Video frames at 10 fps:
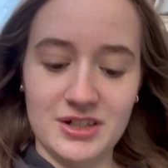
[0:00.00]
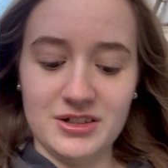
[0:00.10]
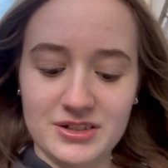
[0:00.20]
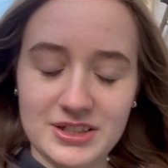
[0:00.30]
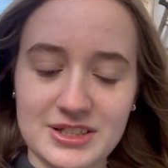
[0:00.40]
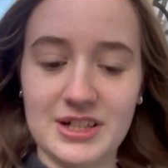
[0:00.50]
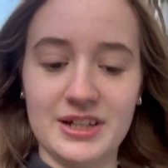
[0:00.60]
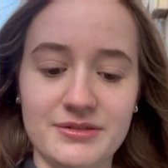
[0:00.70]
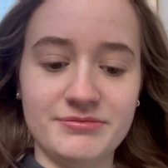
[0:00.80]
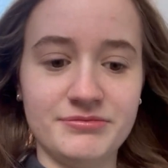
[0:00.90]

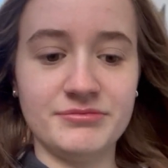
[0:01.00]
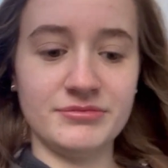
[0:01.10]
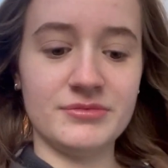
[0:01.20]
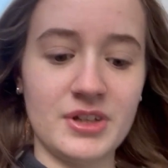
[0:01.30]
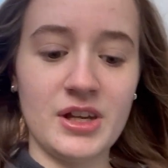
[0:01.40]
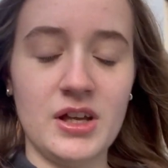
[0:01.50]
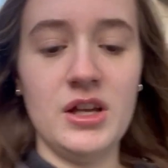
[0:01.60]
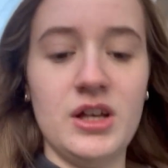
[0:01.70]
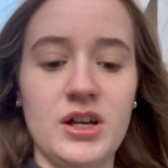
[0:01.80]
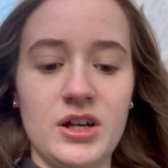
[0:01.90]
Honestly.
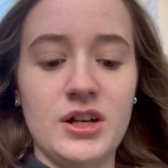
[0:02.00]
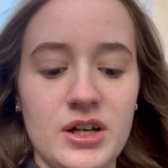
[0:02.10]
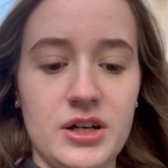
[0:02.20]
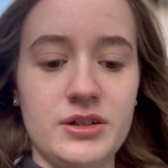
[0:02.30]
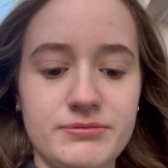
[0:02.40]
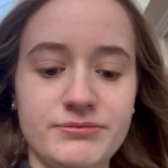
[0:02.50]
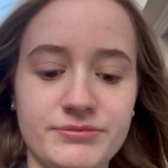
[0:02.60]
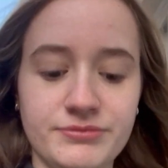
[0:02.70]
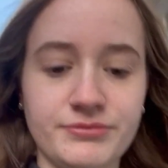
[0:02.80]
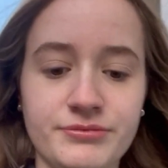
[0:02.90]

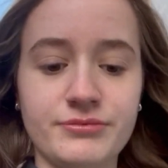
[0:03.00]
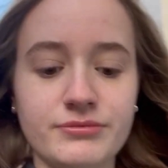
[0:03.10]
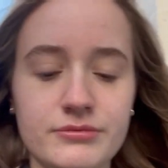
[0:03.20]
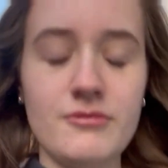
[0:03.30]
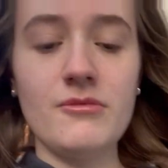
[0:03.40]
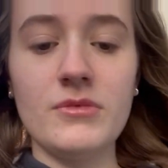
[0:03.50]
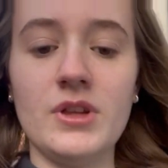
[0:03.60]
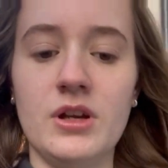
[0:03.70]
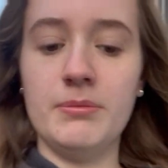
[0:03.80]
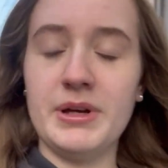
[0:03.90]

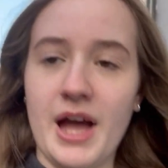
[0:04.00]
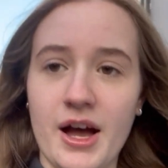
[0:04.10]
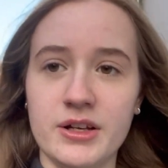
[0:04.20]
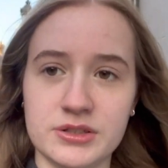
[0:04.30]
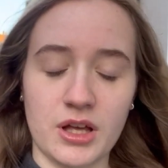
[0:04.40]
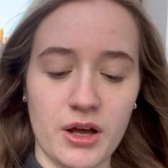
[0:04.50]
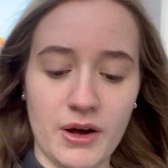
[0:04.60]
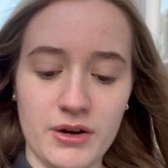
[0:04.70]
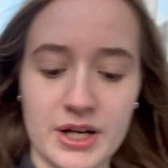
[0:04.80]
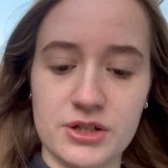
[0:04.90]
But yeah, so
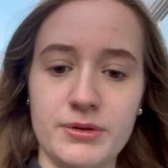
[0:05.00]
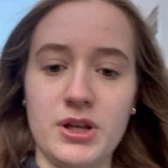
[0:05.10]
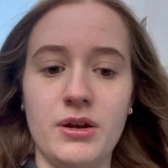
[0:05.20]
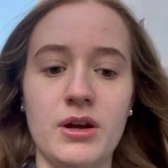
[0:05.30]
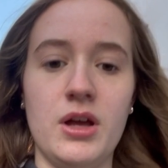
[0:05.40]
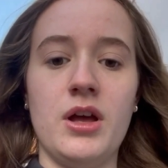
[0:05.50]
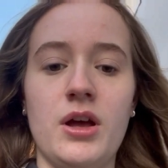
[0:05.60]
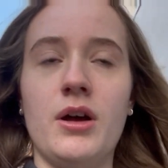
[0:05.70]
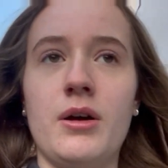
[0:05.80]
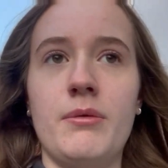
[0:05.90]
I'll catch up with you
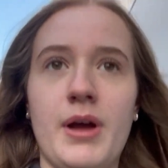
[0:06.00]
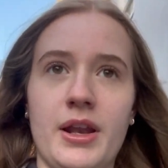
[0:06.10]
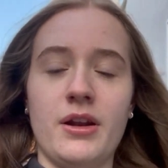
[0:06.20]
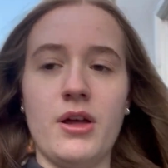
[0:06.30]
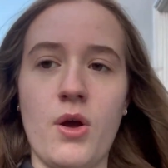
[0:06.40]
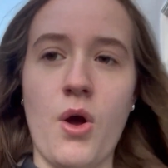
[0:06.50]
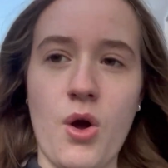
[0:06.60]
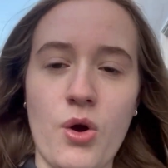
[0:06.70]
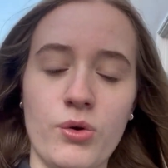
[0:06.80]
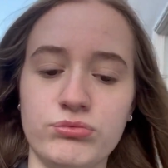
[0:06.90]
and
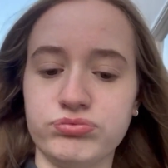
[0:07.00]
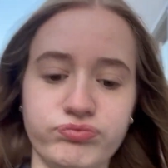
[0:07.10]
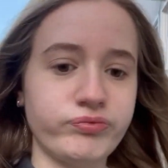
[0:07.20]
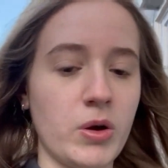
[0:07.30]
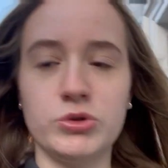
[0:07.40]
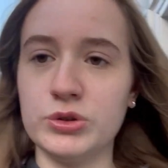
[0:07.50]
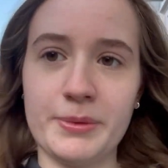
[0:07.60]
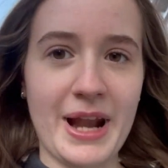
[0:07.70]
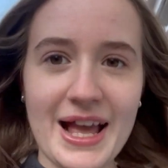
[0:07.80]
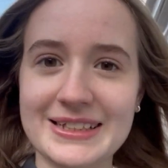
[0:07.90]
we'll do
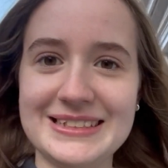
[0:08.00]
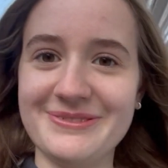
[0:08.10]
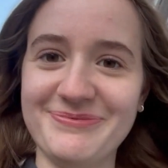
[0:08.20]
something next.